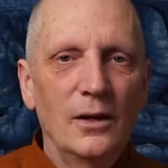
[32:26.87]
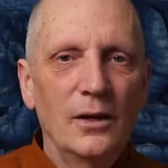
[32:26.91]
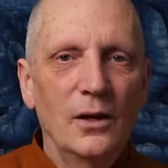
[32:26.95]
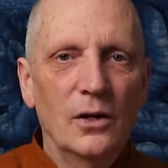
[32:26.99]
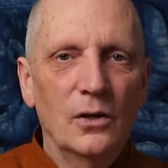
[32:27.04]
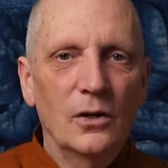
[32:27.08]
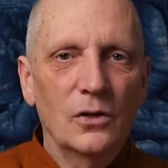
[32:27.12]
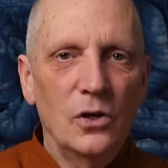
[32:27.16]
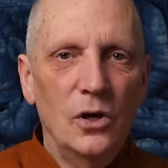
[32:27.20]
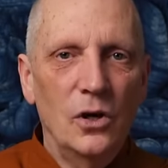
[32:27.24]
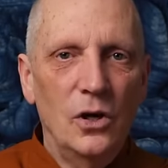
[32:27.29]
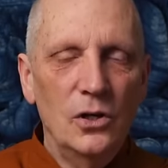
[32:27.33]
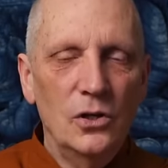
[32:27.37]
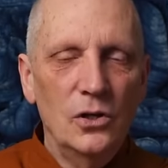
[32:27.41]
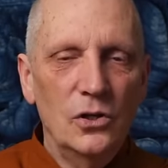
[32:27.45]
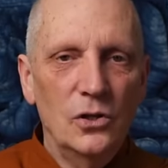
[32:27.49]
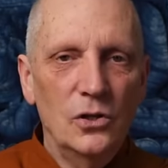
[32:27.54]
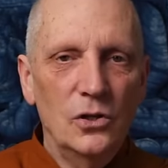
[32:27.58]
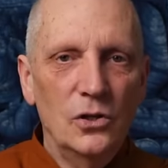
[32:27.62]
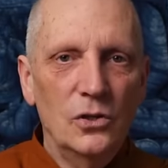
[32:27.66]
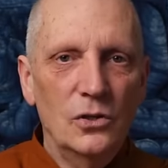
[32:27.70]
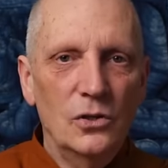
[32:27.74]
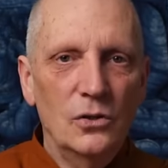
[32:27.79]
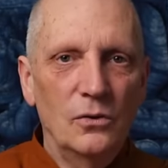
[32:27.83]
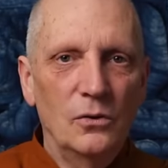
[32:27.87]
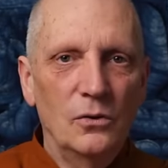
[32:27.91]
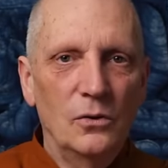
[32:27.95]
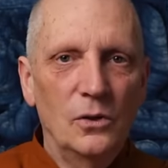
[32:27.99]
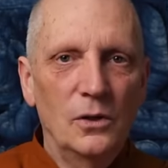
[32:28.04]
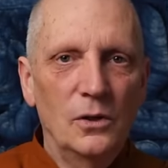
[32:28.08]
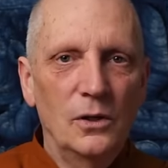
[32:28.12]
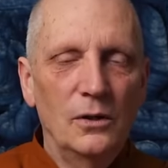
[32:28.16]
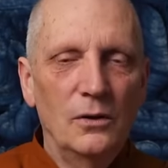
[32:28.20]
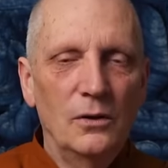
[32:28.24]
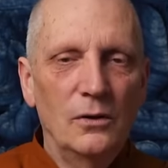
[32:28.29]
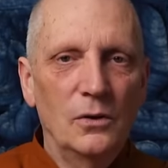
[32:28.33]
uh, conscious
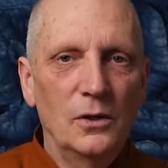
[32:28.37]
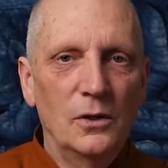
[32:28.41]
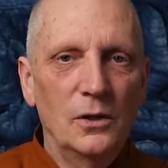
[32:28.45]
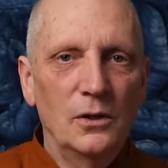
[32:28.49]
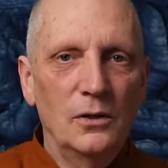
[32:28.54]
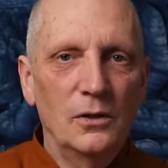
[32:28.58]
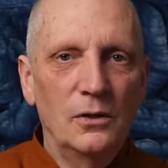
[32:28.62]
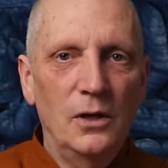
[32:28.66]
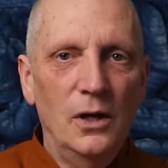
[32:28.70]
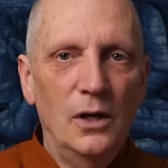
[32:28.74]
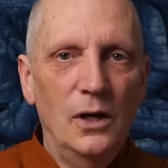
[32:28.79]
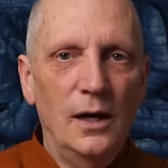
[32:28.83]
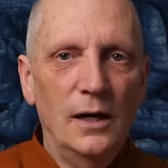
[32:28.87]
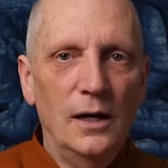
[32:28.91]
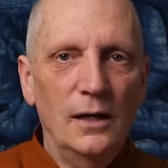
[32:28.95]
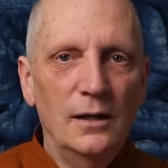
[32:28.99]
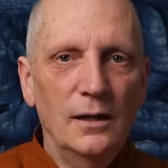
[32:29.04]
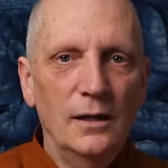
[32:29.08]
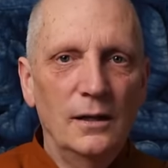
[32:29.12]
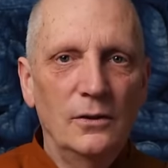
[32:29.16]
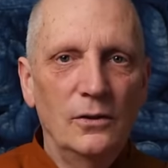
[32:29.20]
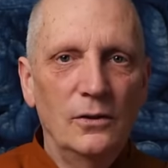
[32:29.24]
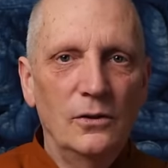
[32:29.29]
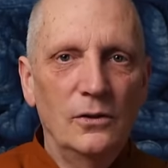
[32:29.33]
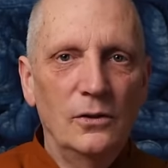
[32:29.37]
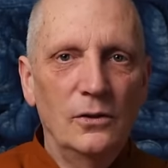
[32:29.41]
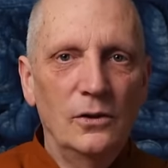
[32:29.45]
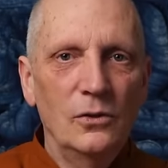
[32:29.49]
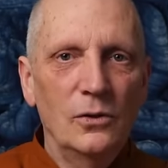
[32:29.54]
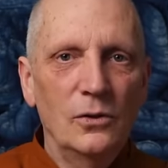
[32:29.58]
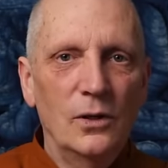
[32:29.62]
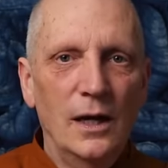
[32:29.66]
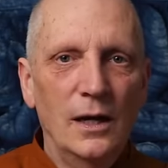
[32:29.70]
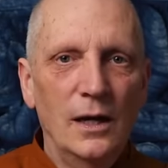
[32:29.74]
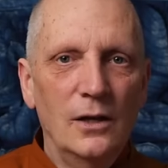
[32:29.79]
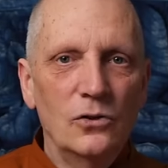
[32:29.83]
or, or you're not. And
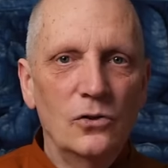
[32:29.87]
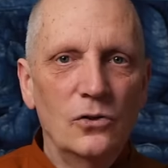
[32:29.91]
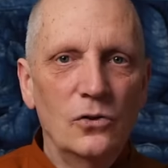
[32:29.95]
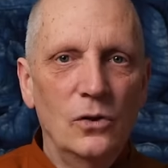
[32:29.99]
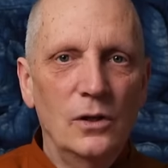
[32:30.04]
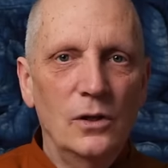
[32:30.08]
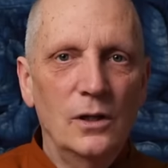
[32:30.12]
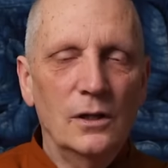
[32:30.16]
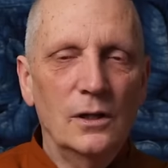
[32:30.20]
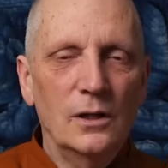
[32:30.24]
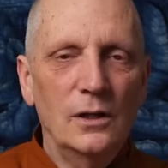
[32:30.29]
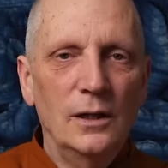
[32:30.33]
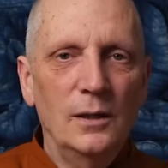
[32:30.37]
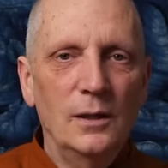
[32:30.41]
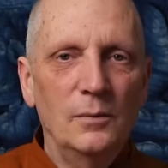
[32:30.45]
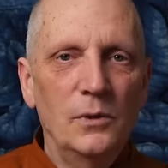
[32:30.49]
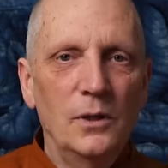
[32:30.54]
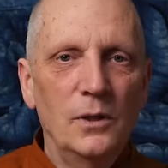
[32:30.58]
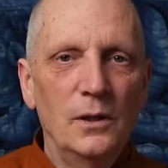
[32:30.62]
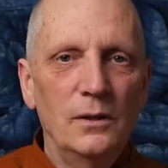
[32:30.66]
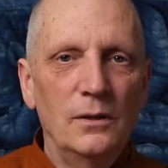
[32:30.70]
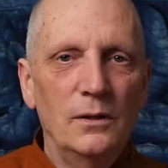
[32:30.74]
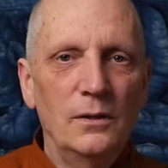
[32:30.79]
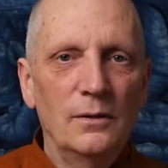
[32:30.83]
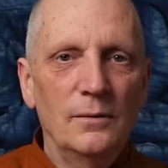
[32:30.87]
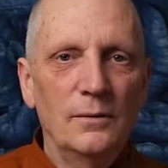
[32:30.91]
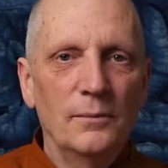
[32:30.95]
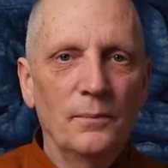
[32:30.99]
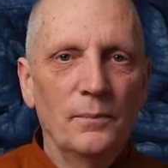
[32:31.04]
you can't join a club that